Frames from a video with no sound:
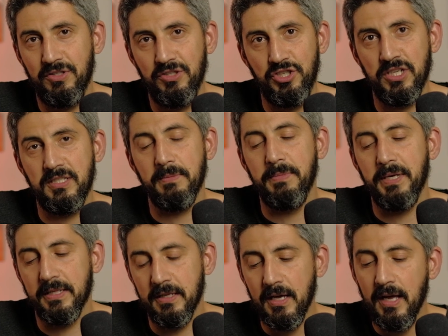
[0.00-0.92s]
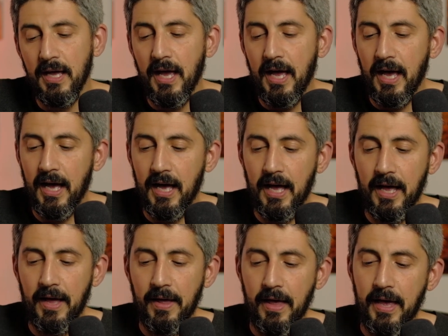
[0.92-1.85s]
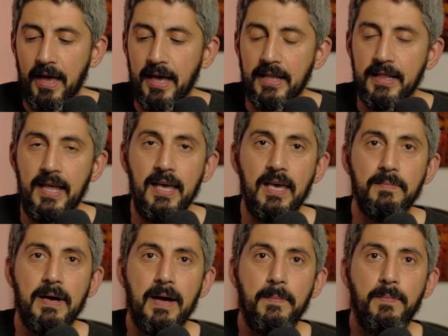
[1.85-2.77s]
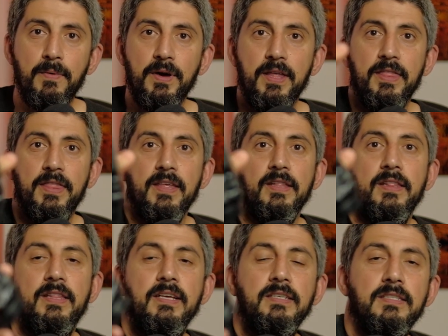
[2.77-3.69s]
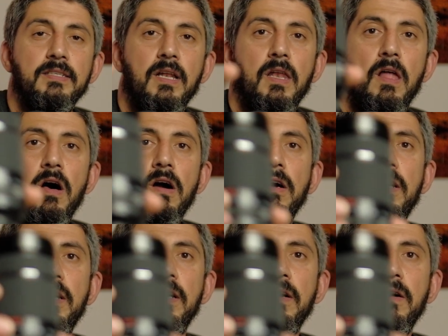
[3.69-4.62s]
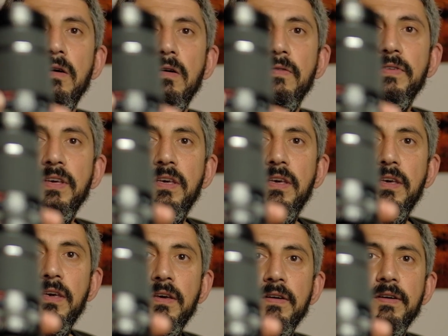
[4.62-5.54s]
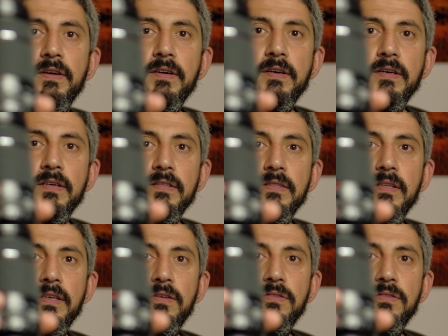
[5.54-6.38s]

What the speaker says: just a bit. They came up with this lock over here that you